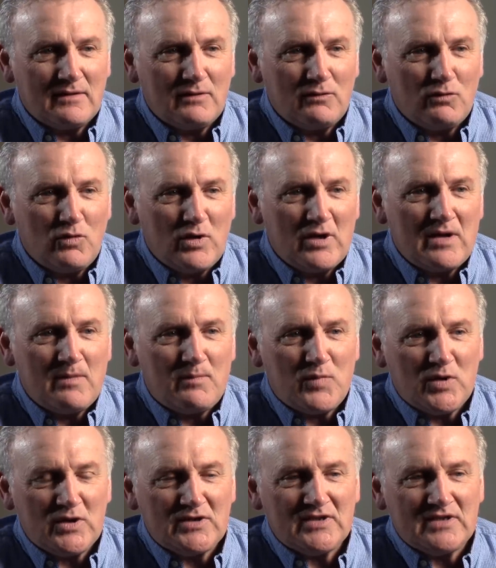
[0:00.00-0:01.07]
would a
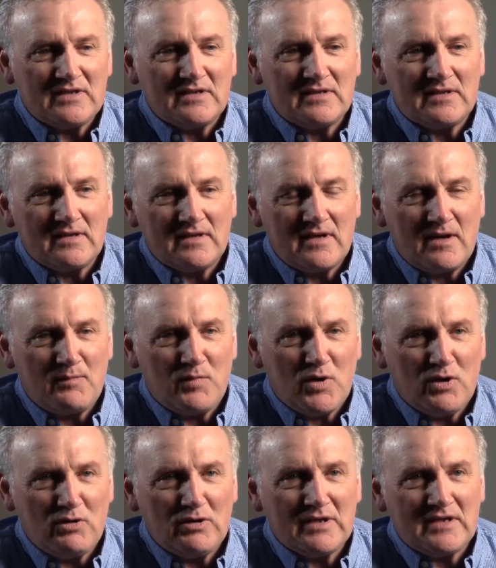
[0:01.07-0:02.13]
person, a
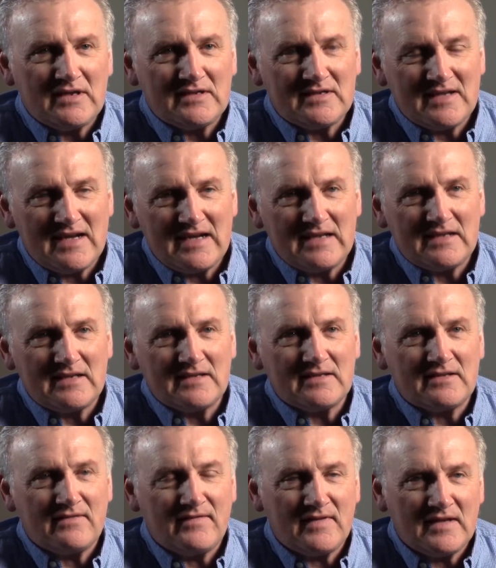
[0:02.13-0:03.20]
poet, a scientist,
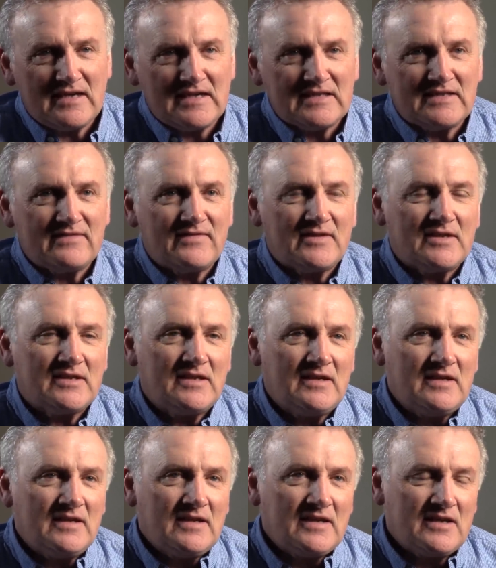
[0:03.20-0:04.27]
a philosopher,
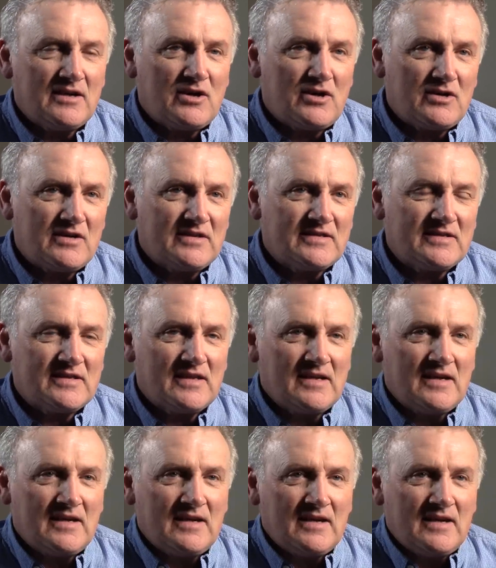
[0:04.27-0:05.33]
an artist,
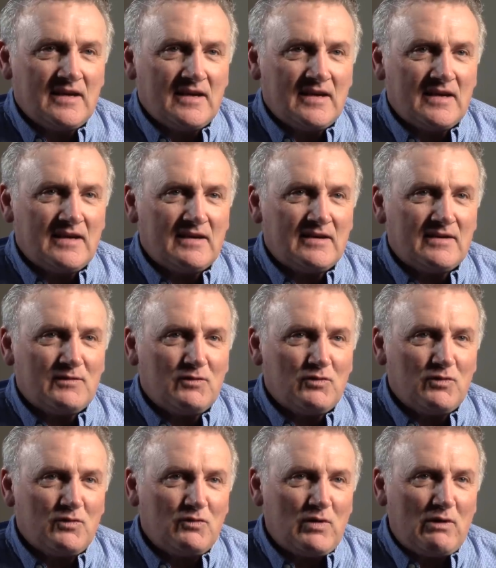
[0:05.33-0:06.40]

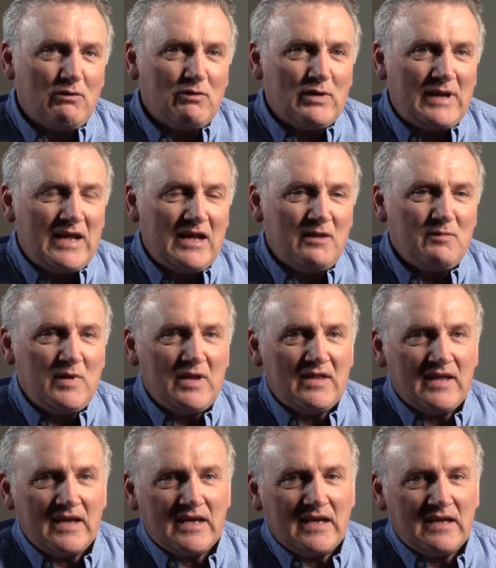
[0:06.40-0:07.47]
what would he be
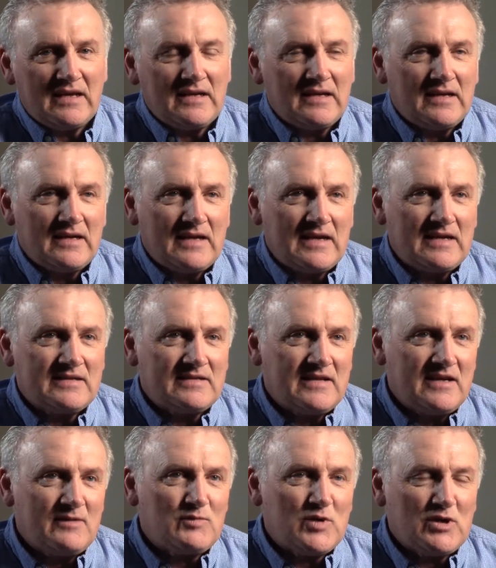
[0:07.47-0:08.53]
thinking as he
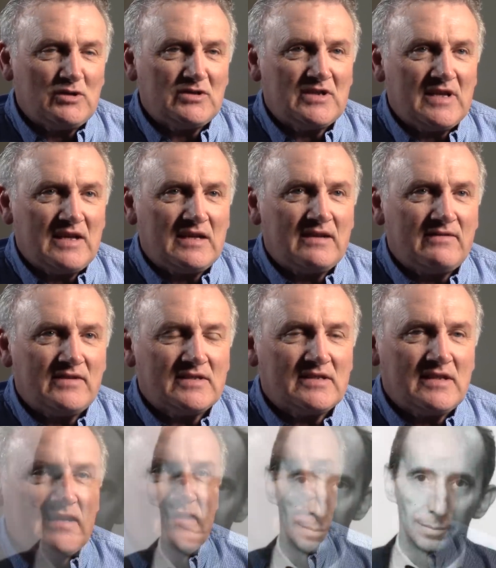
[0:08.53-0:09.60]
approached the end of his
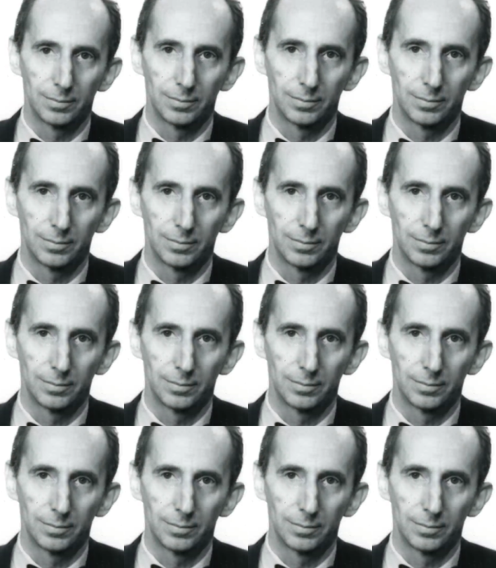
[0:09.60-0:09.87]
life?